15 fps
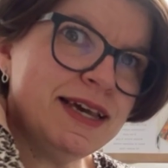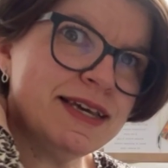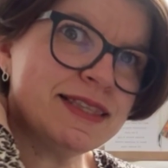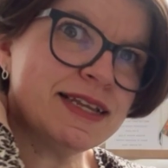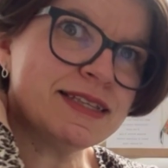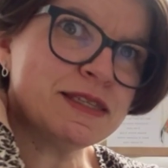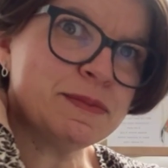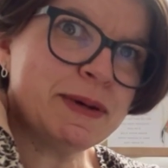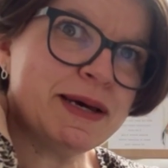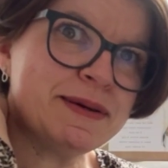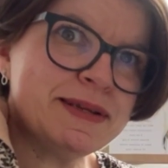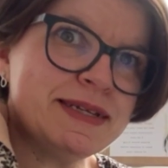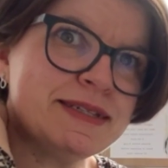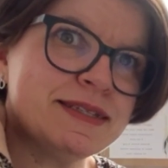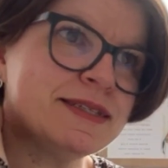yeah, that's
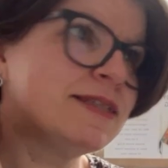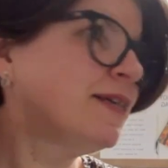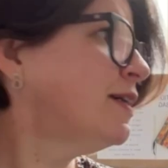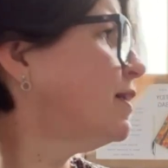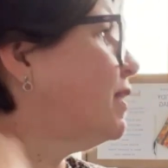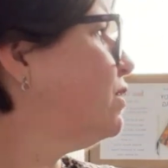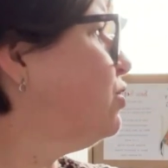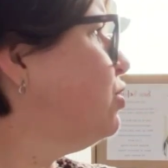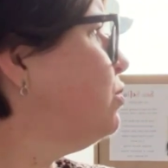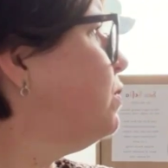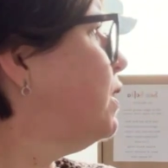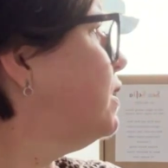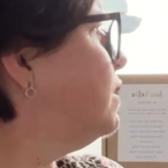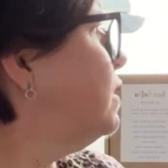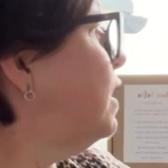about it. And I do
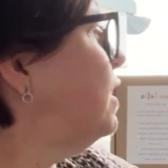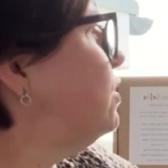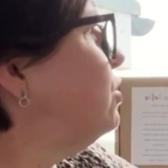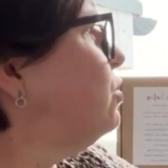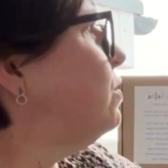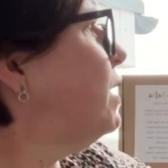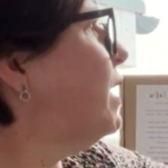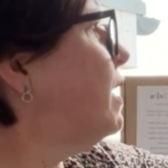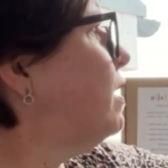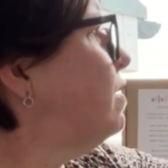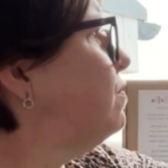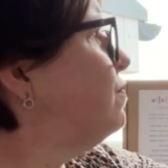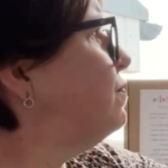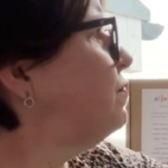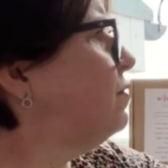
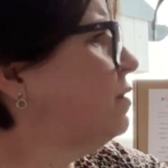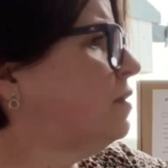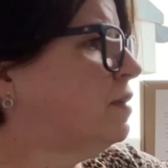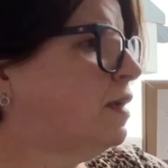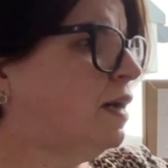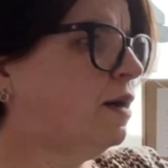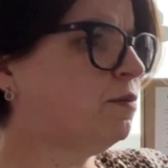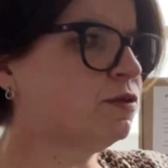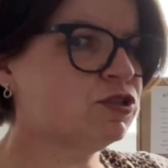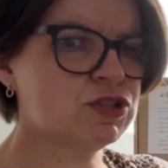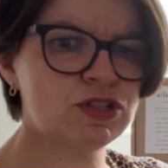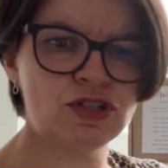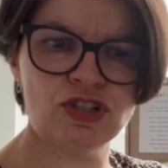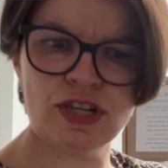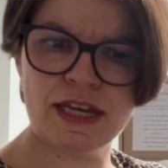have, I was
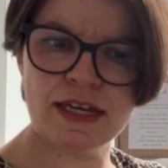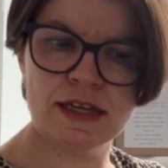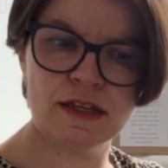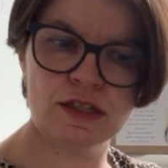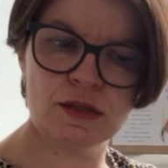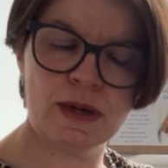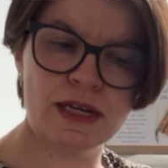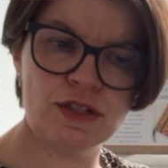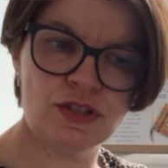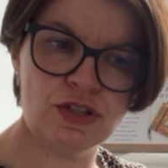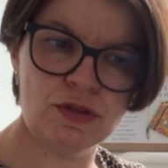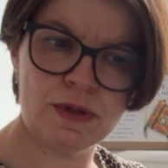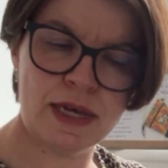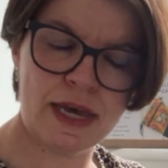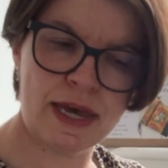just checking, so I
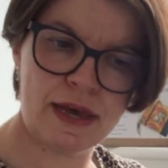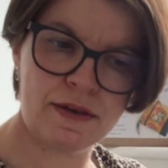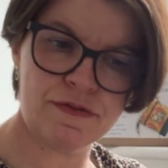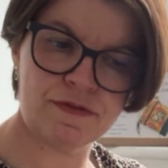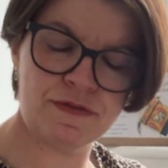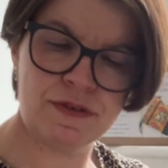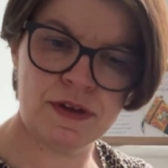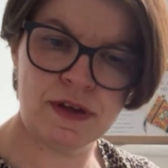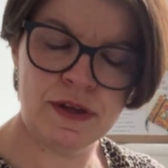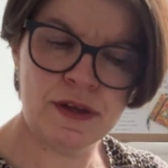do have